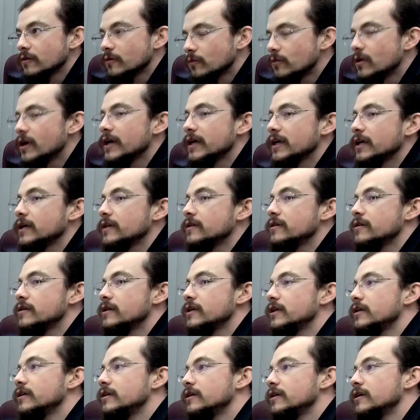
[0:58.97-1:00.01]
Right. In
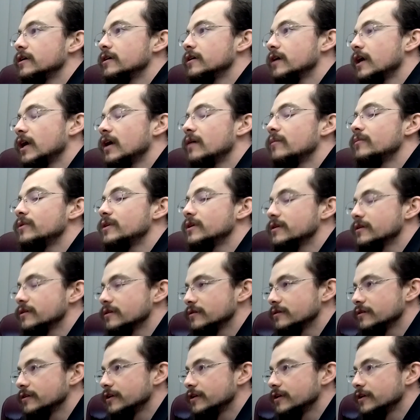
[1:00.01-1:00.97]
the ambient,